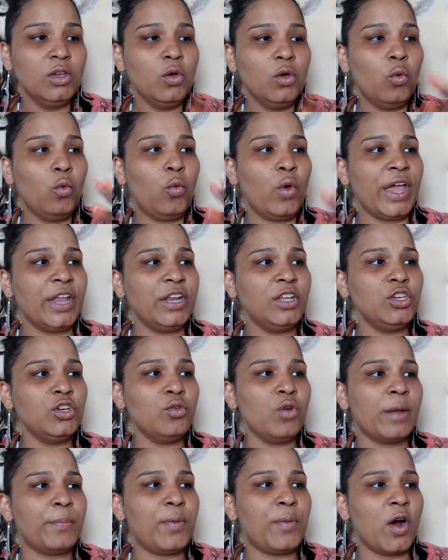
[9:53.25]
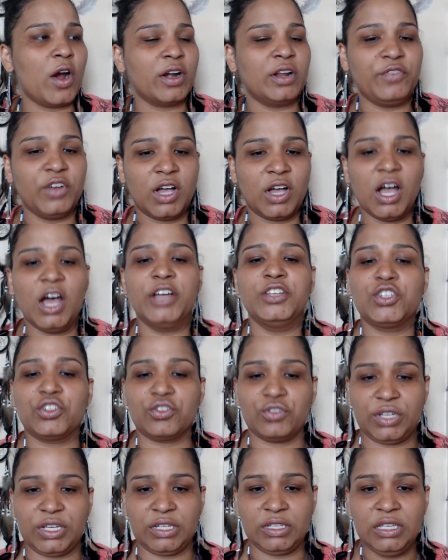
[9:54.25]
when you are part of a
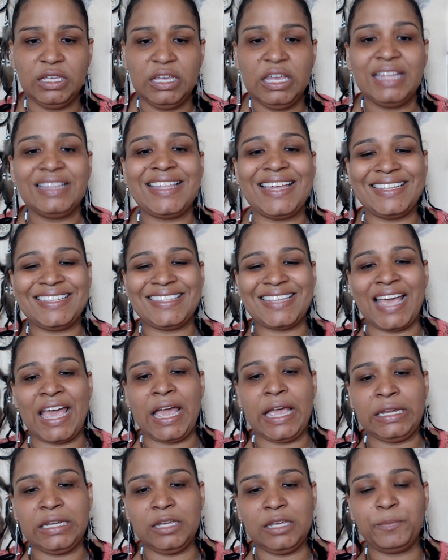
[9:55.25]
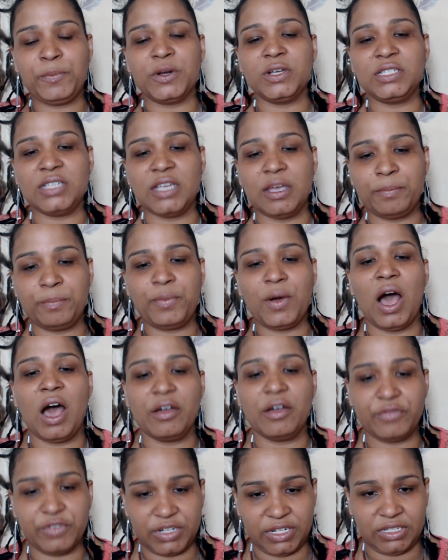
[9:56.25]
country that is 80%
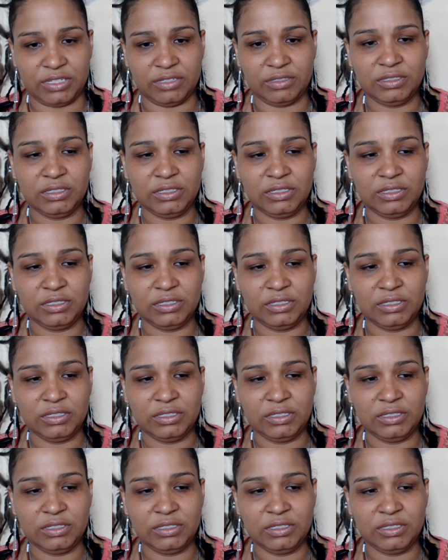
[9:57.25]
poverty,